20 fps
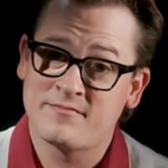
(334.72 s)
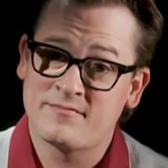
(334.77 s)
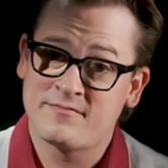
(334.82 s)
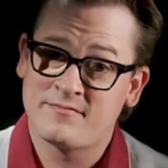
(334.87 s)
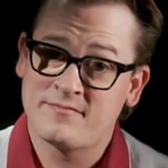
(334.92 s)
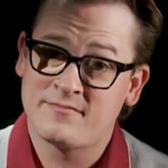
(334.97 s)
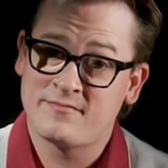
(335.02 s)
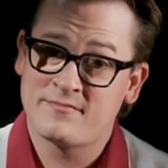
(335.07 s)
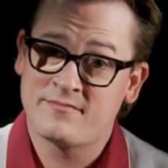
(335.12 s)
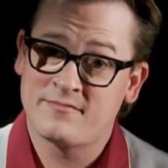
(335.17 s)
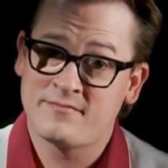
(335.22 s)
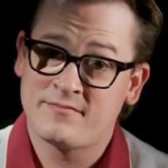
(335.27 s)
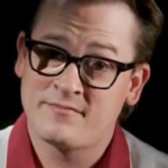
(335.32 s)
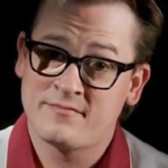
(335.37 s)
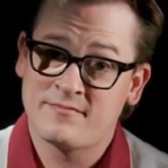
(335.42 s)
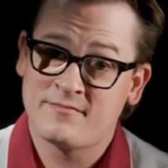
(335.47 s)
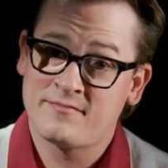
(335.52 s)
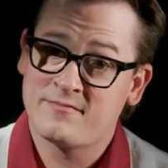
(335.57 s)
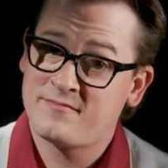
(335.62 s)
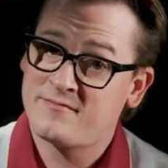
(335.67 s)

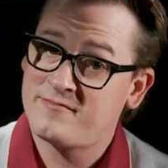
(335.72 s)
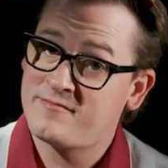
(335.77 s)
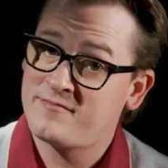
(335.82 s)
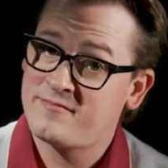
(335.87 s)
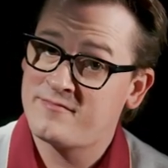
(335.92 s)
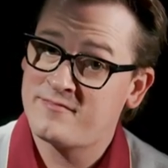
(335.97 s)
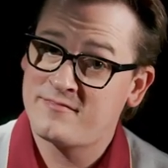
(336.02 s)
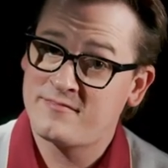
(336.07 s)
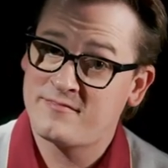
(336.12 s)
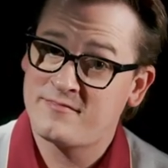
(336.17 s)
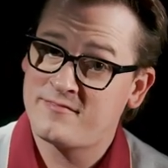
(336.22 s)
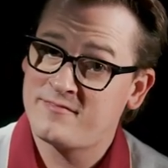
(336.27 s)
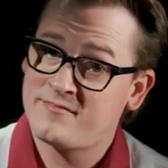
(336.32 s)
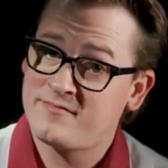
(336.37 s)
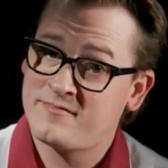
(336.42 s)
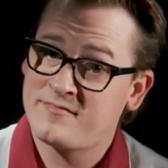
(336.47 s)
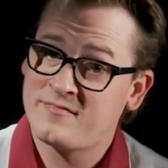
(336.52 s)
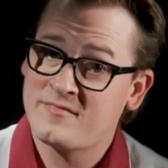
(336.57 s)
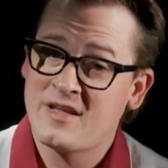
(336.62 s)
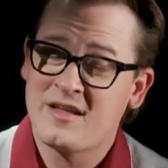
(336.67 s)

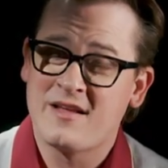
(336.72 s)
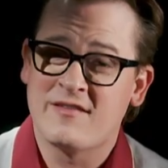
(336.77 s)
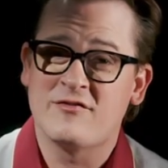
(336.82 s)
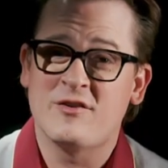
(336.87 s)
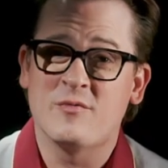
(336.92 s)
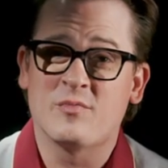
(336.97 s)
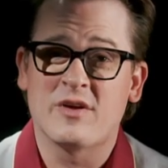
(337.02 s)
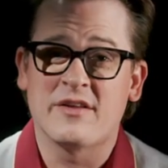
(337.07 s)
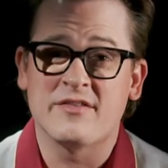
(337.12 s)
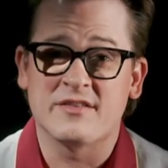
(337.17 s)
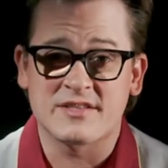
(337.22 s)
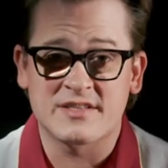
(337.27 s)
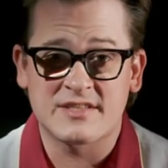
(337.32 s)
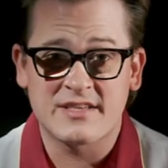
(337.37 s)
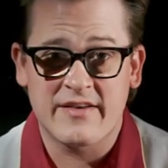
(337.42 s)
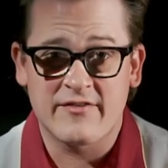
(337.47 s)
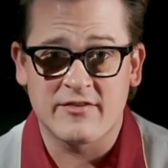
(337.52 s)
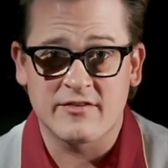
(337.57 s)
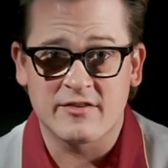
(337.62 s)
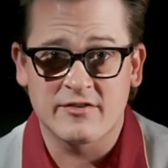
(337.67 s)
If you play the
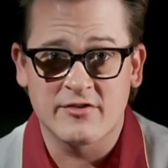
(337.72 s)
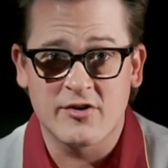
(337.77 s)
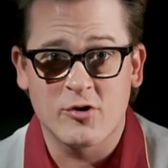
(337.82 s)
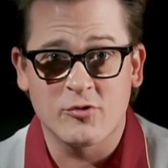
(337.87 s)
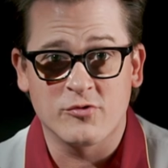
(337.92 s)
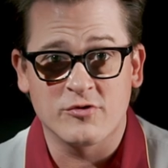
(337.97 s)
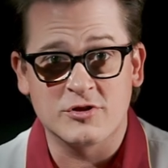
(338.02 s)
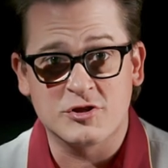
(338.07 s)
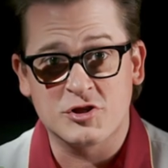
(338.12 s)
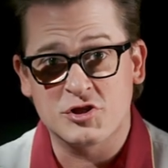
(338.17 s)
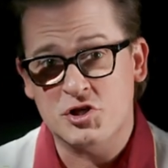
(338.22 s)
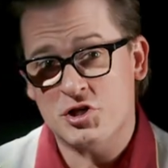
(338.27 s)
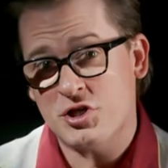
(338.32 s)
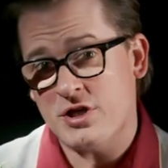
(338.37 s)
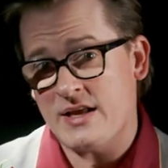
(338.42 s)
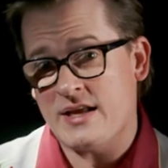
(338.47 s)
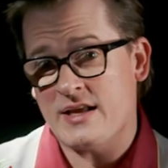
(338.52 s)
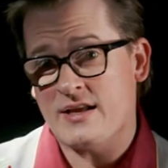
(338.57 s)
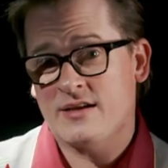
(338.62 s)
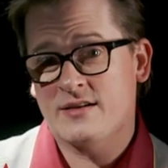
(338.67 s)
seventh note, the
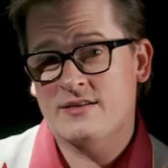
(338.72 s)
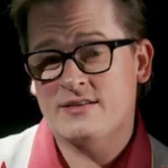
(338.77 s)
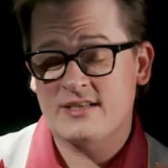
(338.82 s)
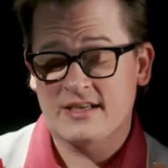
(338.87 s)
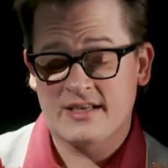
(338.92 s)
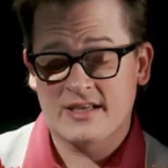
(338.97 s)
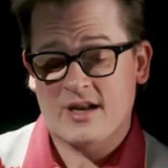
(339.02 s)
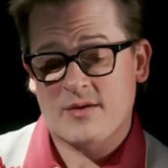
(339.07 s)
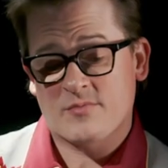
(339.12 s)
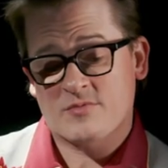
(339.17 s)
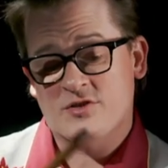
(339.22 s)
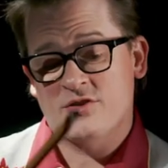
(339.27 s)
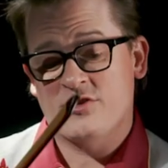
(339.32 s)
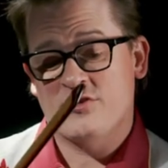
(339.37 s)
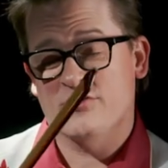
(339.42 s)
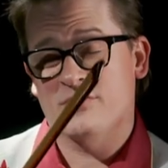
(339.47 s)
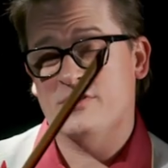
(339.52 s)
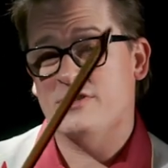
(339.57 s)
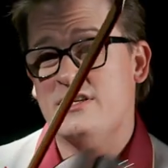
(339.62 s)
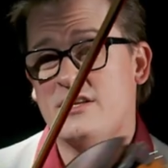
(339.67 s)
G, to get up to
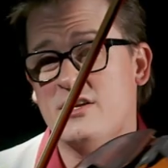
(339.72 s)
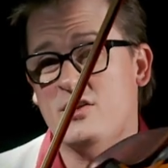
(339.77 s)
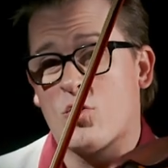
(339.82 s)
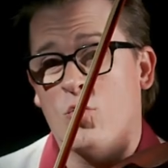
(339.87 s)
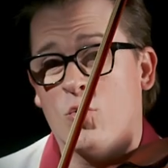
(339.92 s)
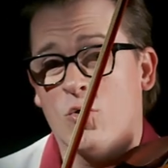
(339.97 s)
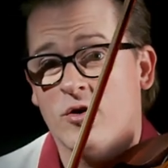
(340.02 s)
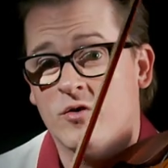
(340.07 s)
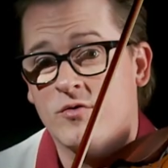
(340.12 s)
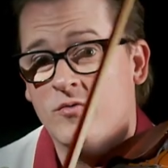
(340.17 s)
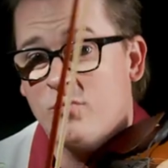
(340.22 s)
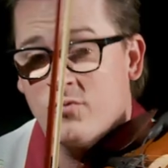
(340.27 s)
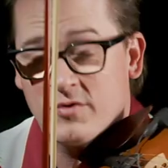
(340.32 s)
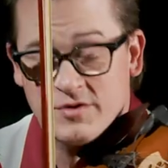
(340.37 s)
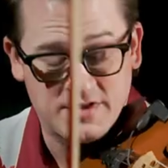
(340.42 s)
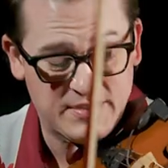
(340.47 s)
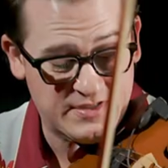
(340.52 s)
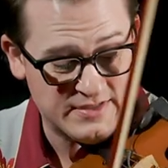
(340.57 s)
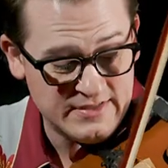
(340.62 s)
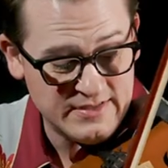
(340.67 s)
your D chord,
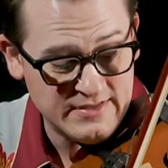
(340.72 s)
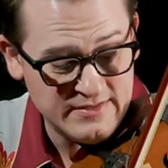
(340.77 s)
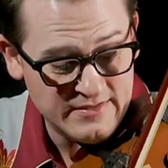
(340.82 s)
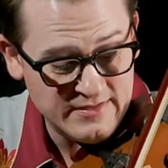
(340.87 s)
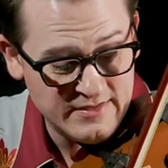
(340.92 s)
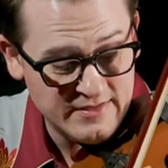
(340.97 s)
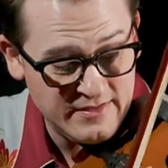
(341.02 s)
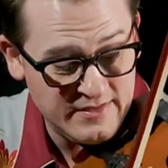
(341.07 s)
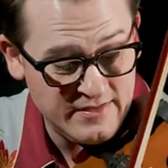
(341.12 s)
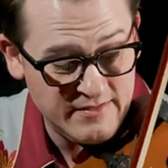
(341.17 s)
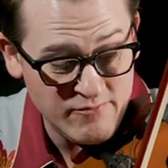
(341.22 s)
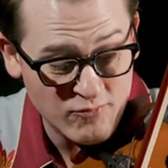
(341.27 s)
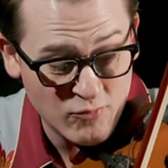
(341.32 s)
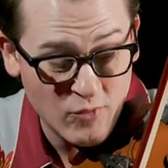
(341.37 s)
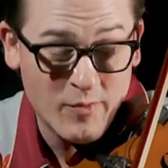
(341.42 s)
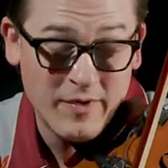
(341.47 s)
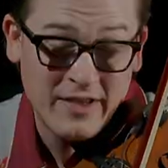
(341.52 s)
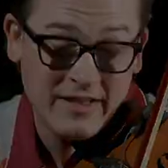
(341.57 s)
which is when we